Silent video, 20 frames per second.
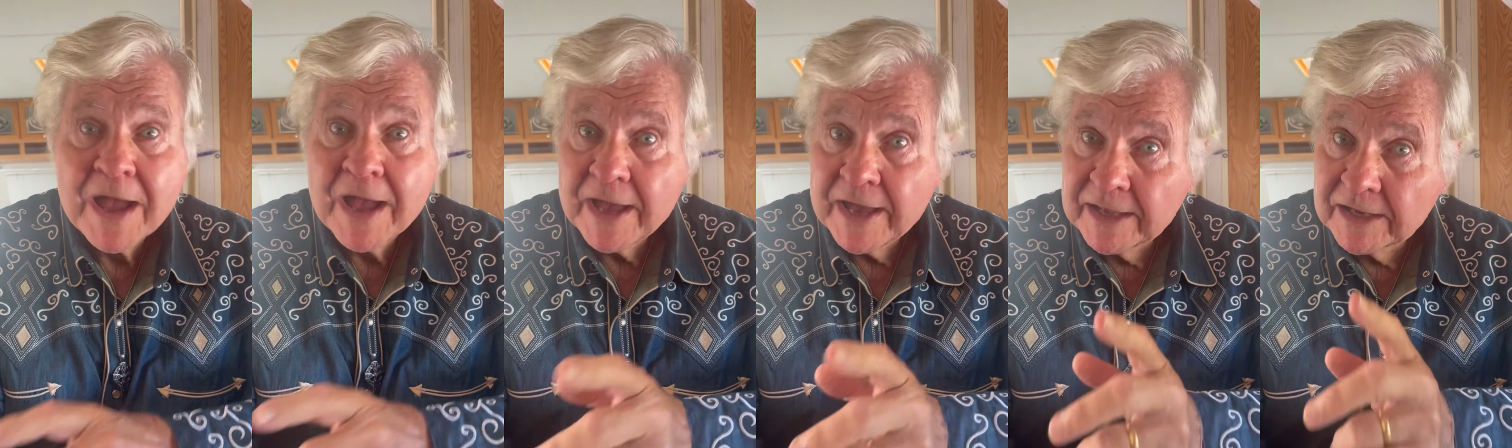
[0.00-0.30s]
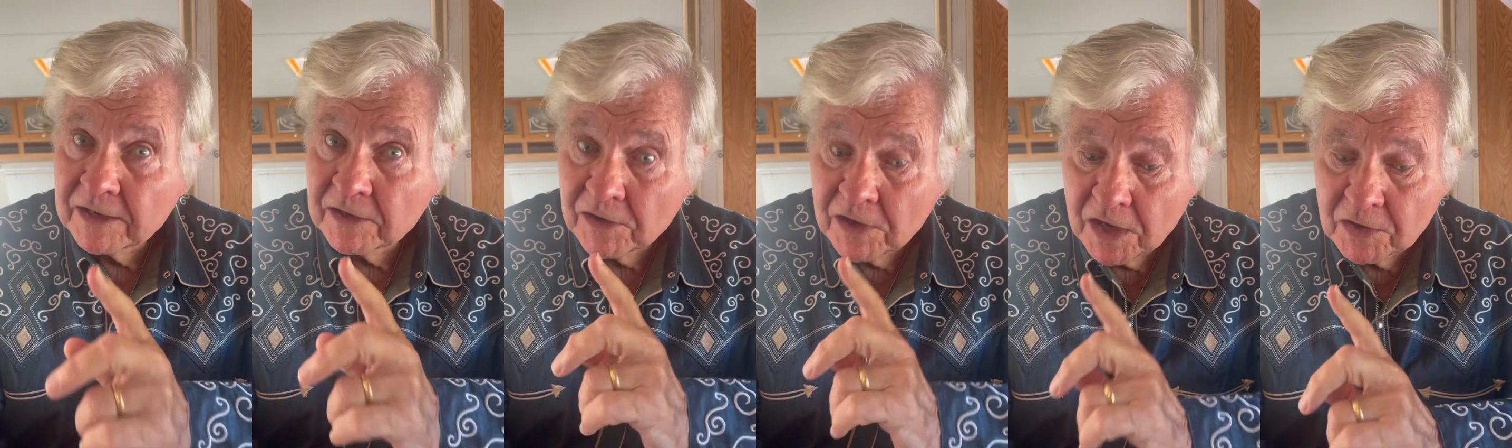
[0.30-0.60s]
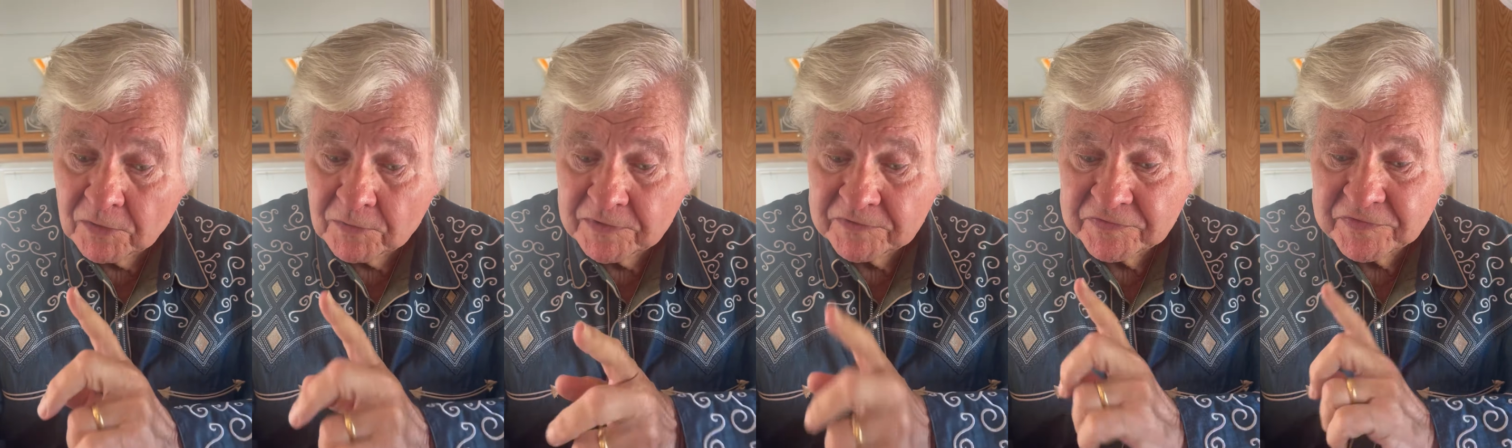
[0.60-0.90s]
And
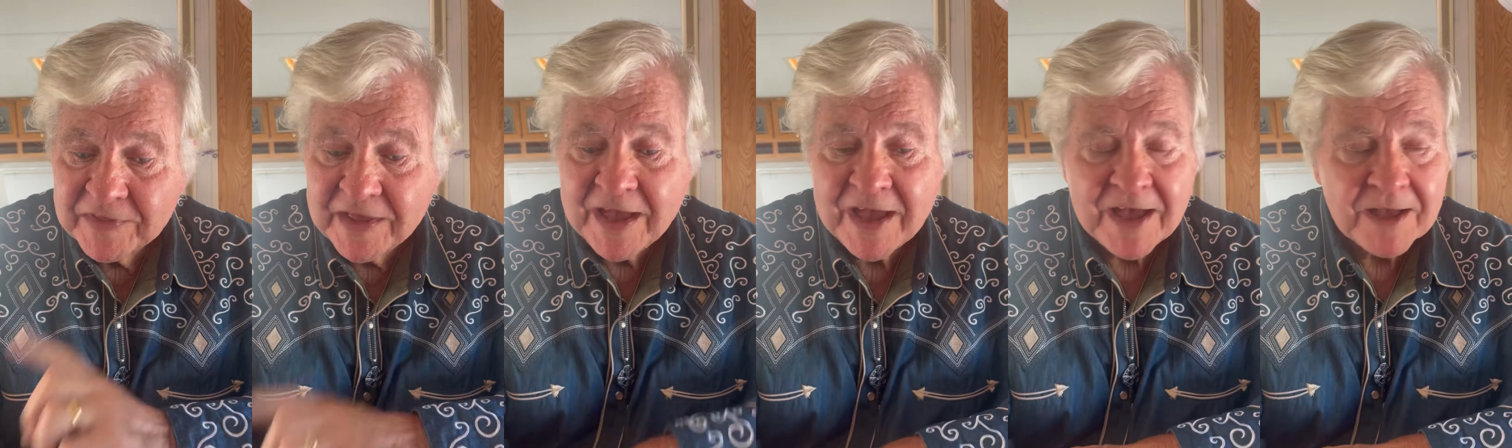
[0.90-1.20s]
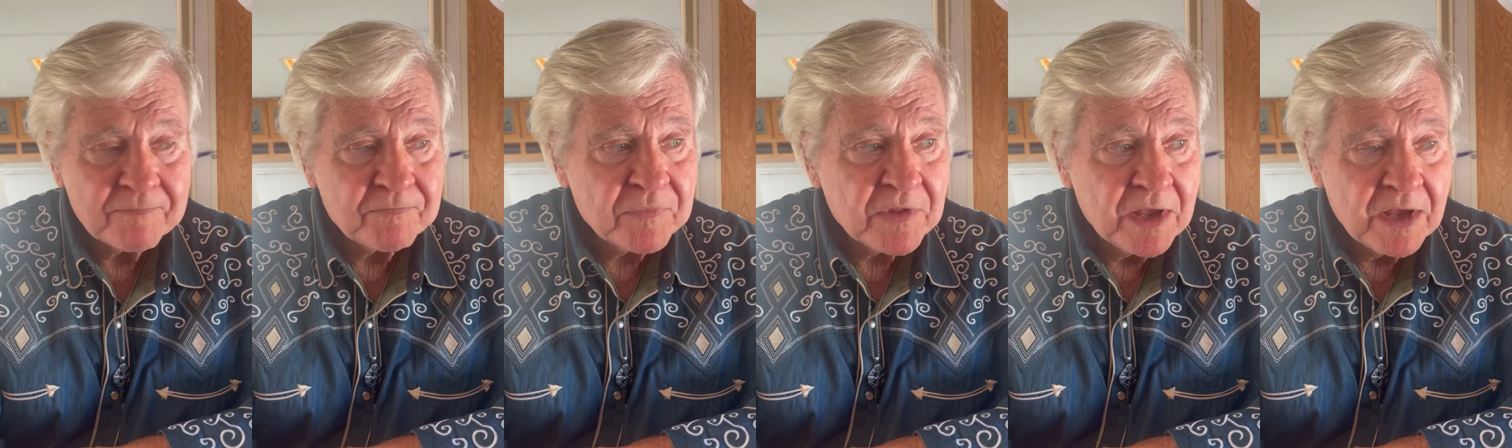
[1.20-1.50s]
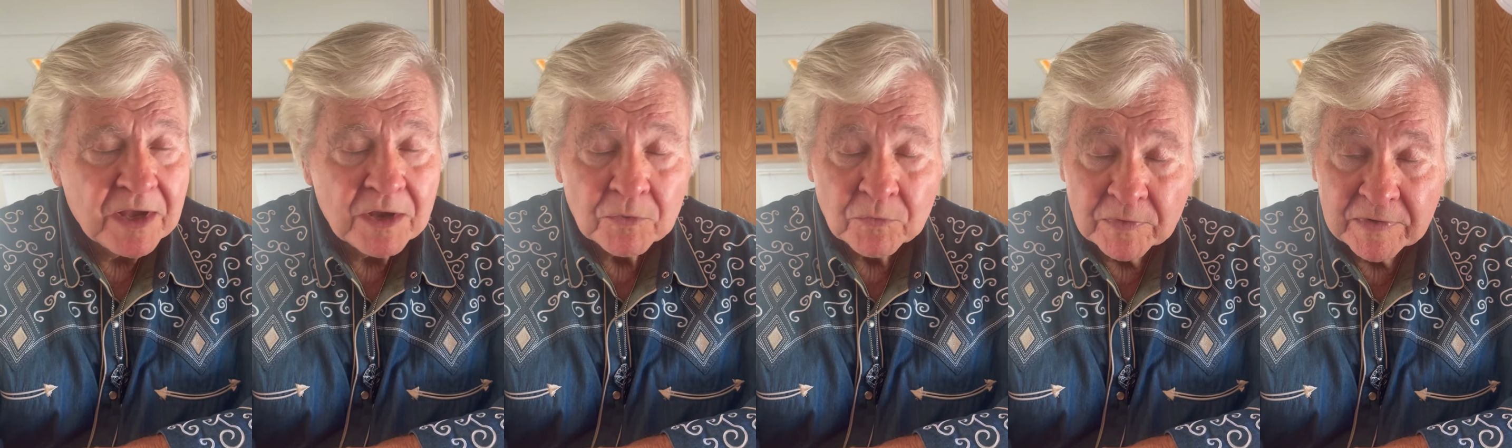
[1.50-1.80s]
along with that,
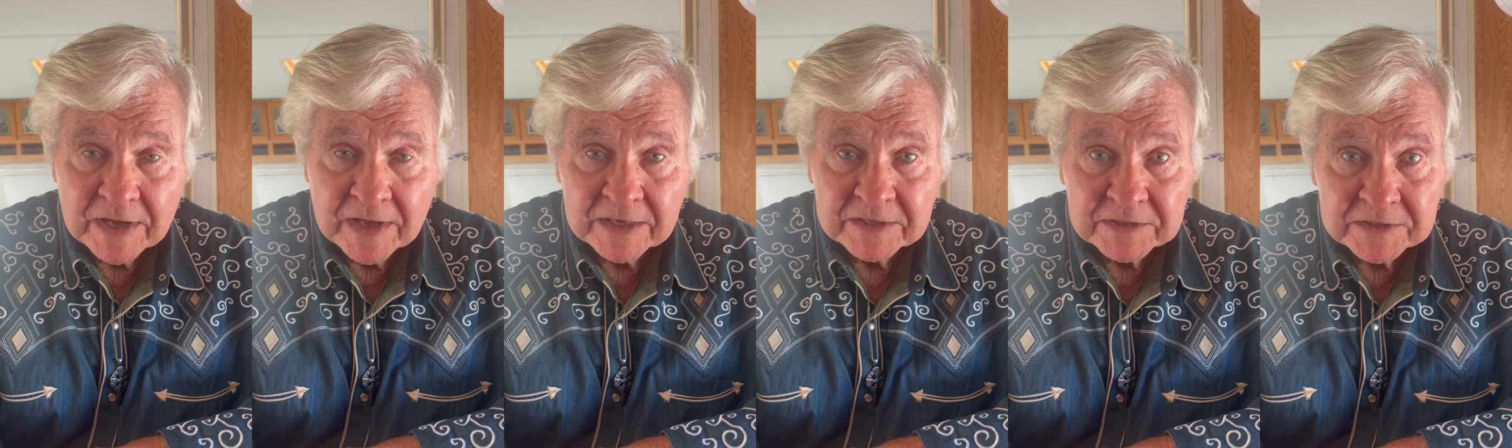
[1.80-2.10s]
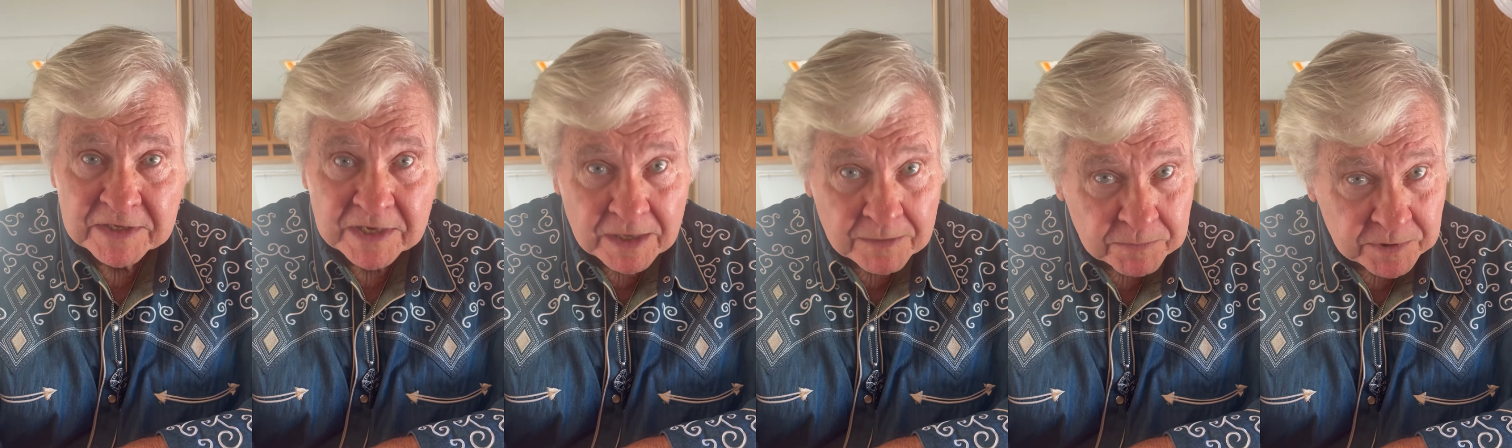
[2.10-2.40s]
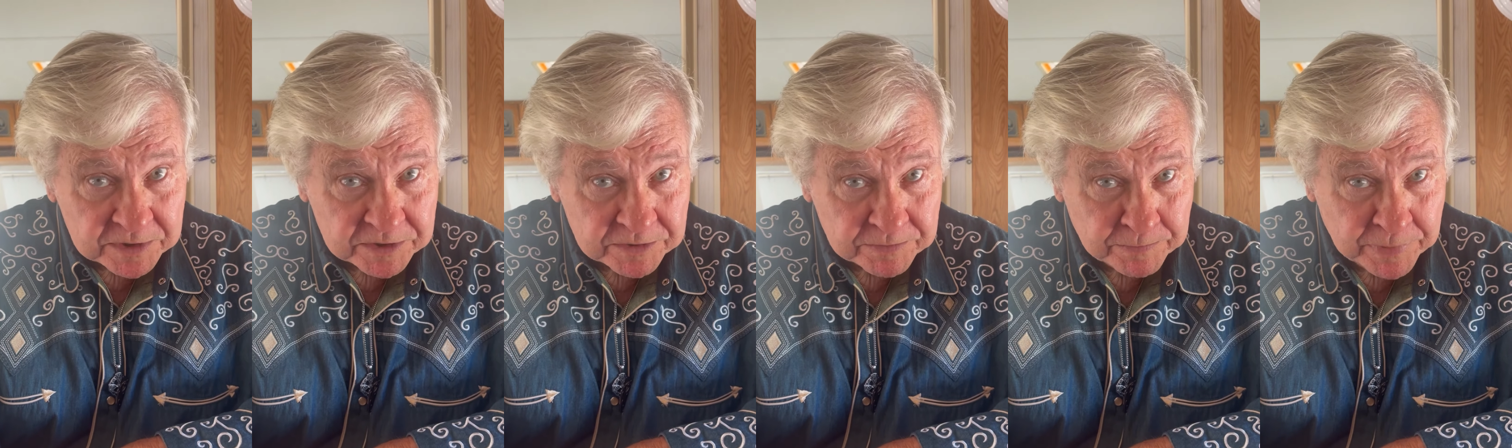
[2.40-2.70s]
we got a couple
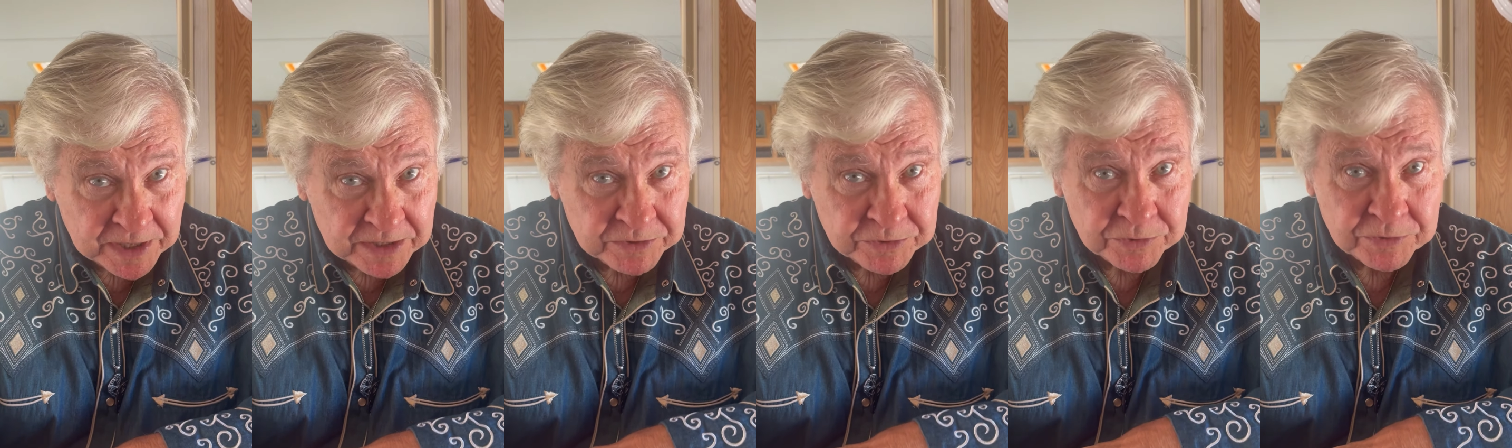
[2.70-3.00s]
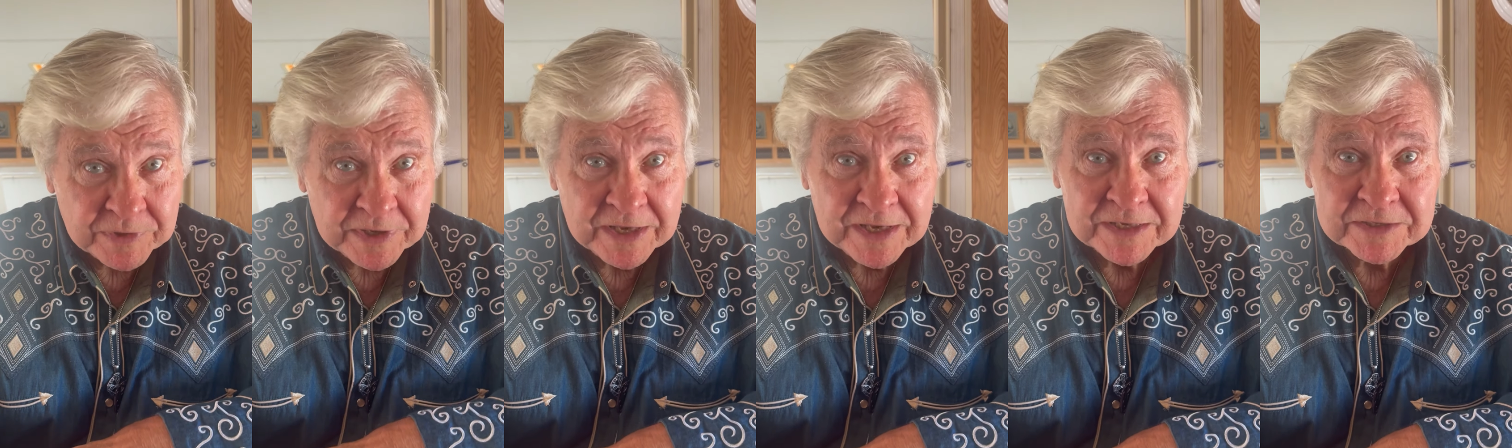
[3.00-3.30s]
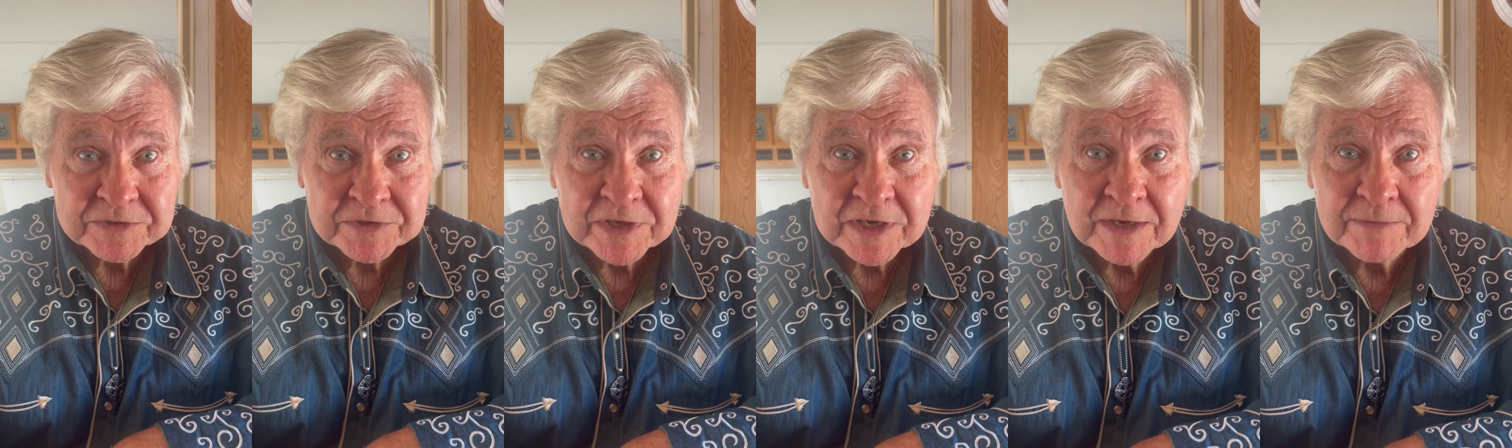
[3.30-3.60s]
of special
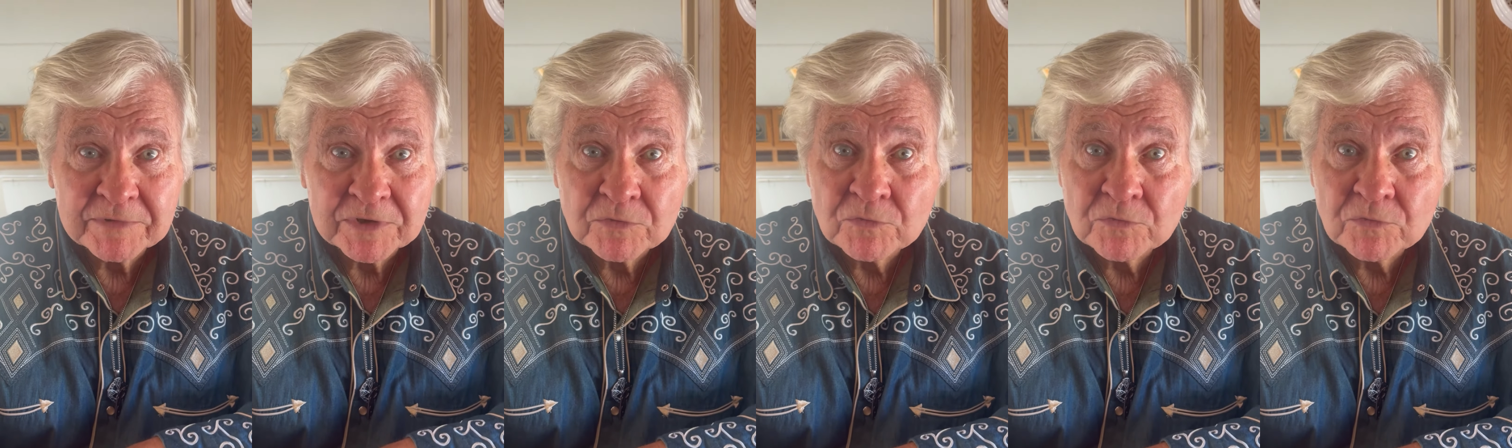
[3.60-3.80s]
guests coming.